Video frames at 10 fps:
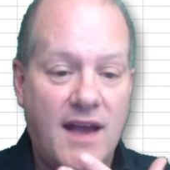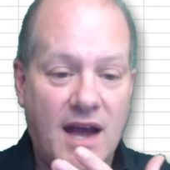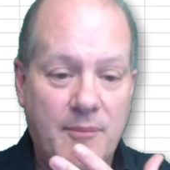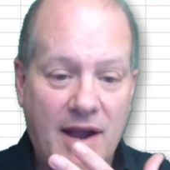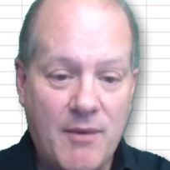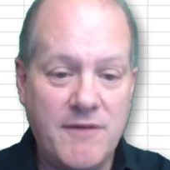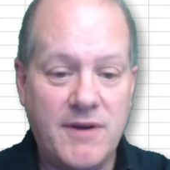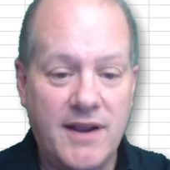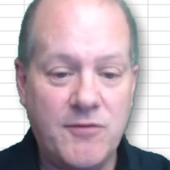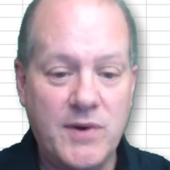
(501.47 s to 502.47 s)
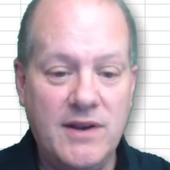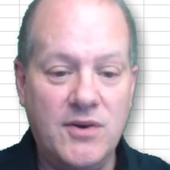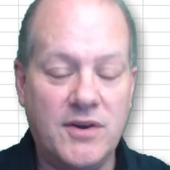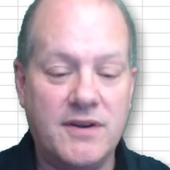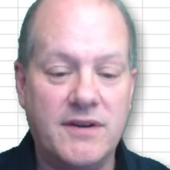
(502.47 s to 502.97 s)
However, if we
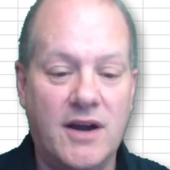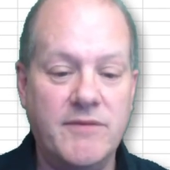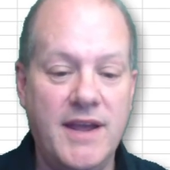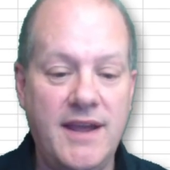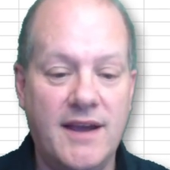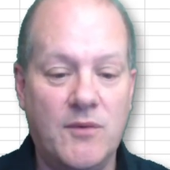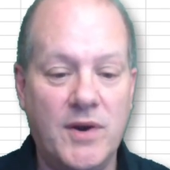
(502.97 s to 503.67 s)
look over here,